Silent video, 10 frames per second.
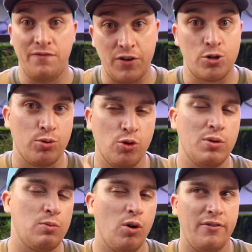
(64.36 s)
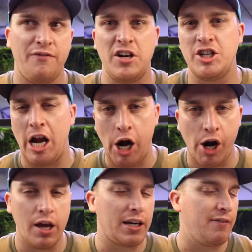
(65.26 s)
fish room was more of a fish
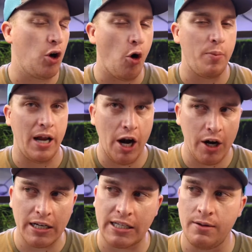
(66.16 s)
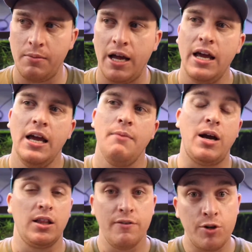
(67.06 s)
area, kind of an open area to my, my
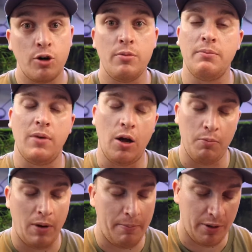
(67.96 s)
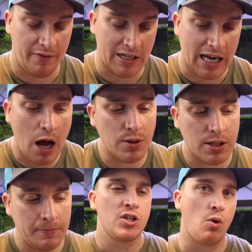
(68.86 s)
living room and my, my previous
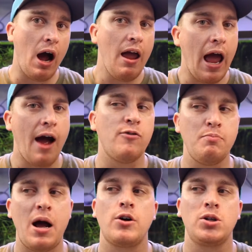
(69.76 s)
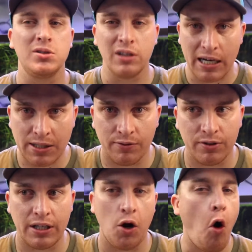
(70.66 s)
house. So I have about
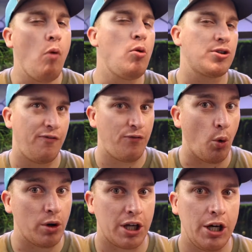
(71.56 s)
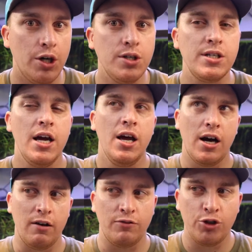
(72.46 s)
collectively almost four years
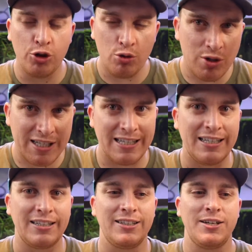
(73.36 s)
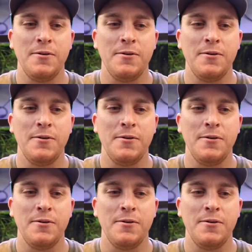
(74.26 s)
of using